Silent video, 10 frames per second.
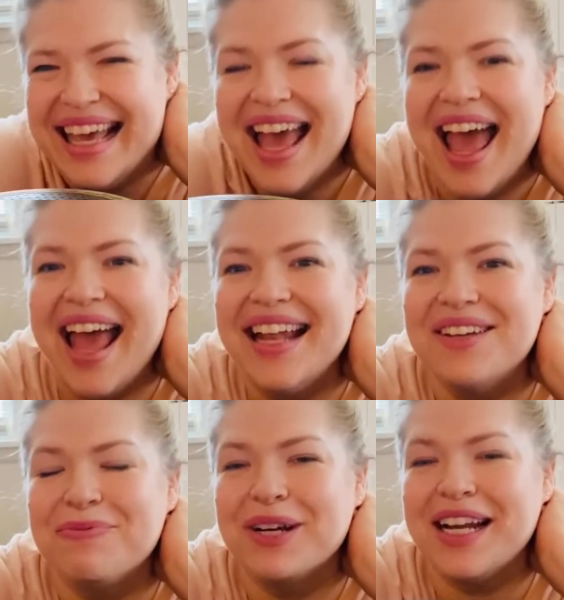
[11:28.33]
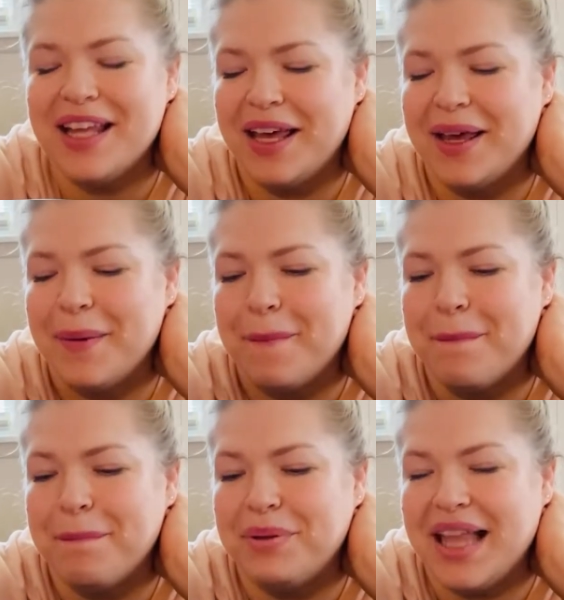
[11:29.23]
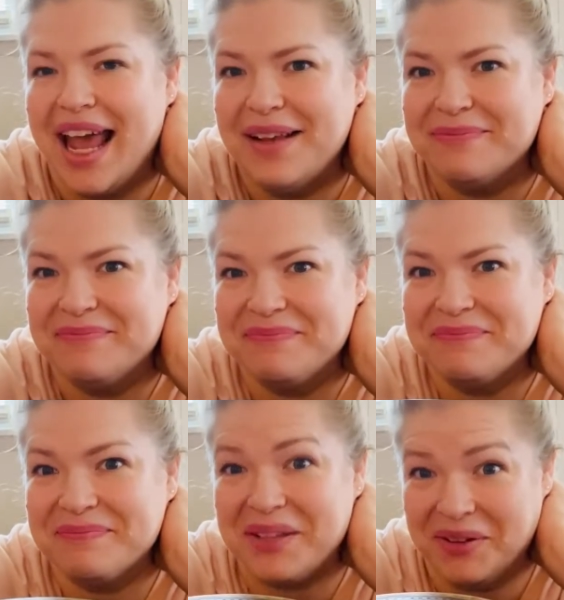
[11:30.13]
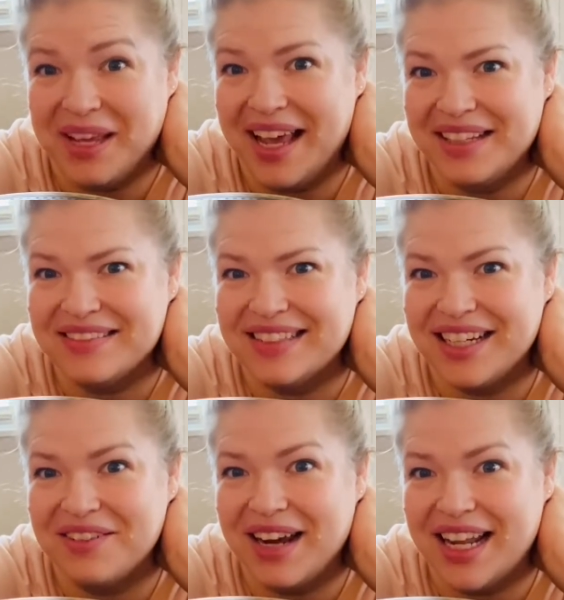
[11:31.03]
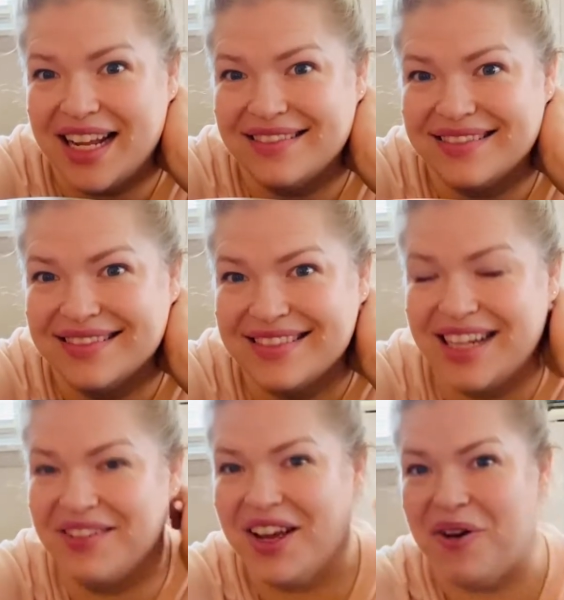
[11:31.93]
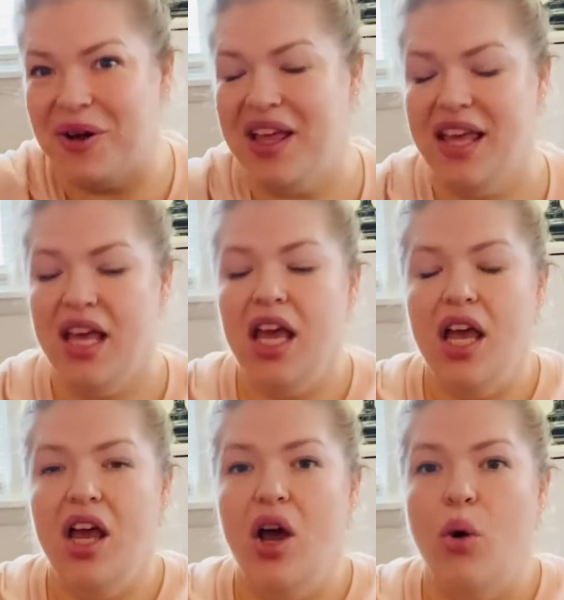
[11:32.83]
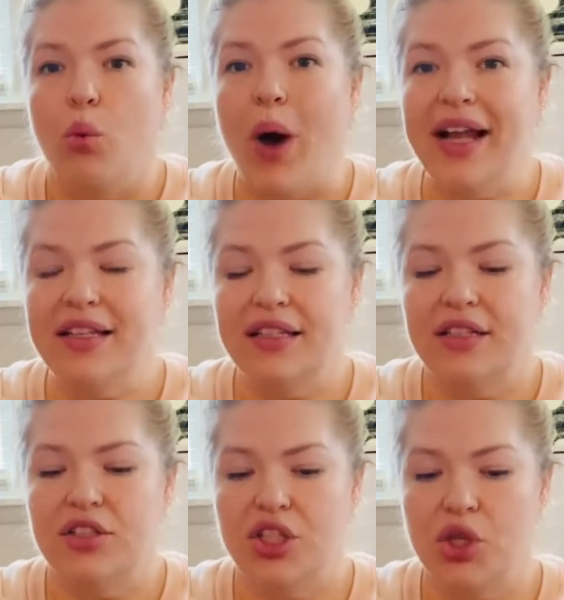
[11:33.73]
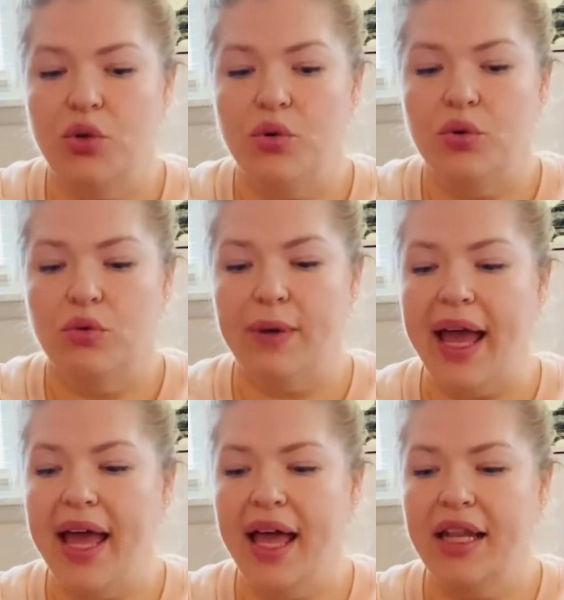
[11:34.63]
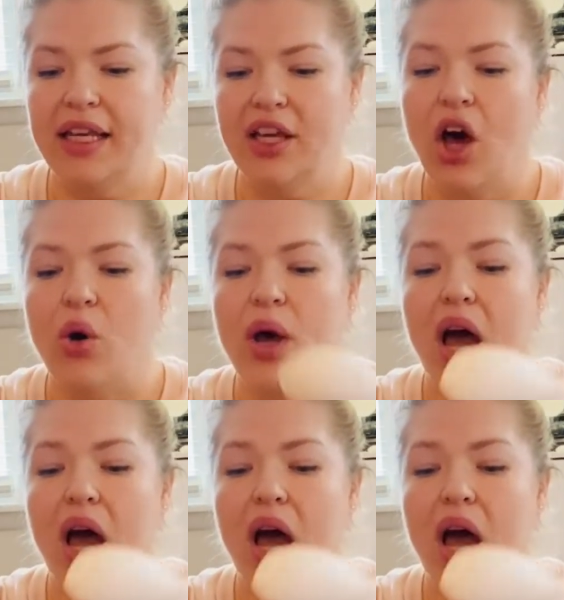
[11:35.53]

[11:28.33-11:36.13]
and we're gonna play. Okay, are you ready? Here we go. One, two, ready, go.